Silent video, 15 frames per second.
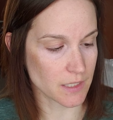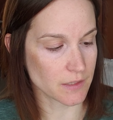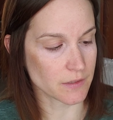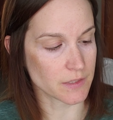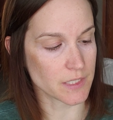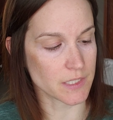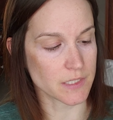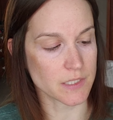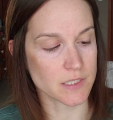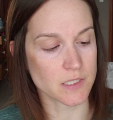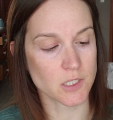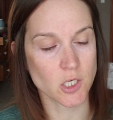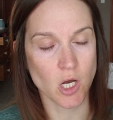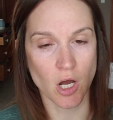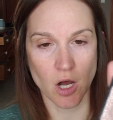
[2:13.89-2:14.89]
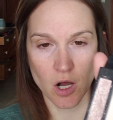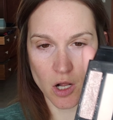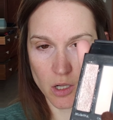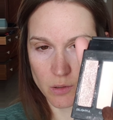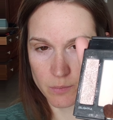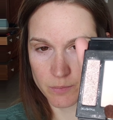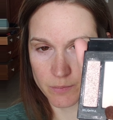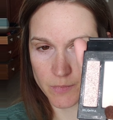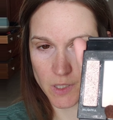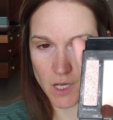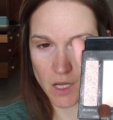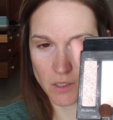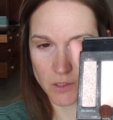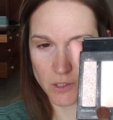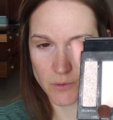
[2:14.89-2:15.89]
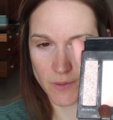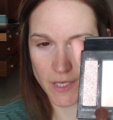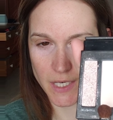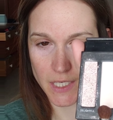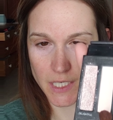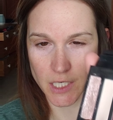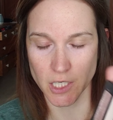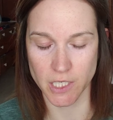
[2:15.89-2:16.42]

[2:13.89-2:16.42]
this calm color right here.